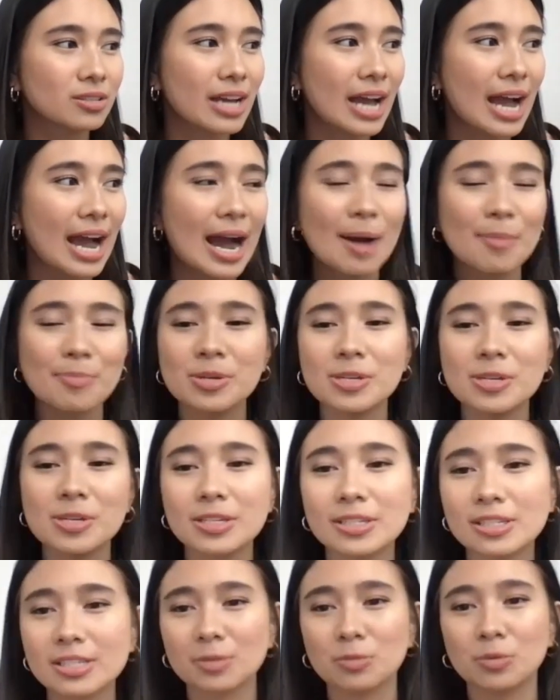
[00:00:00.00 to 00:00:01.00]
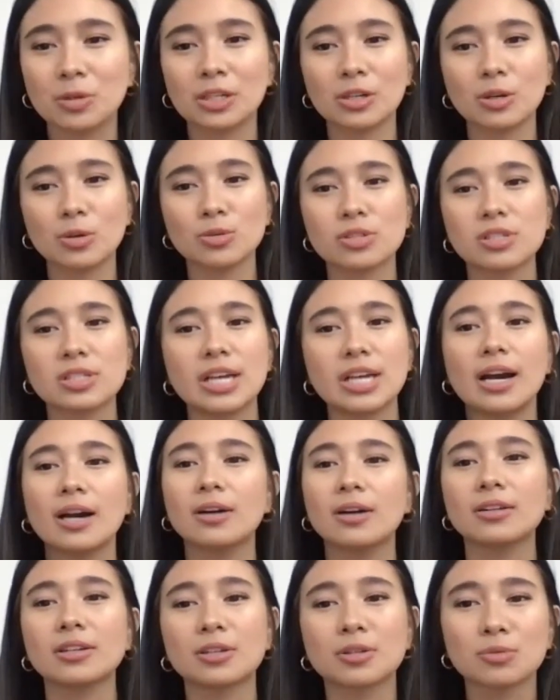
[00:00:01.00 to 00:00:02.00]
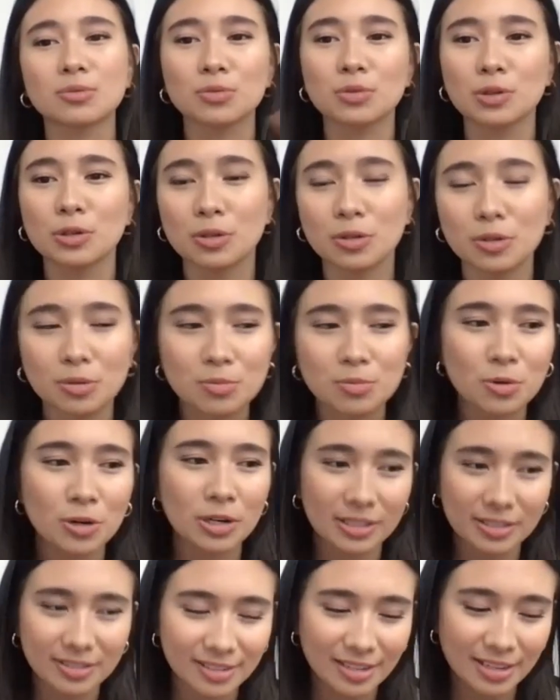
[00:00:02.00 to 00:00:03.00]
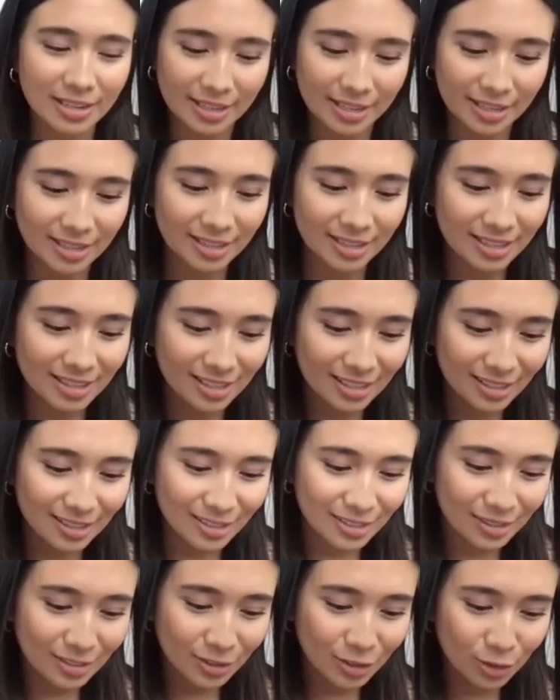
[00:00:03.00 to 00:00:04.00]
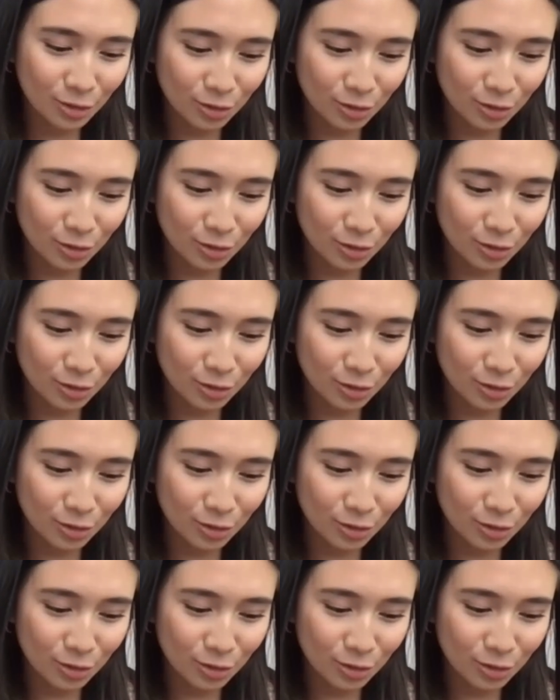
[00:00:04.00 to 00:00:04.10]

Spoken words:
happens and what goes down in a room where it's like you're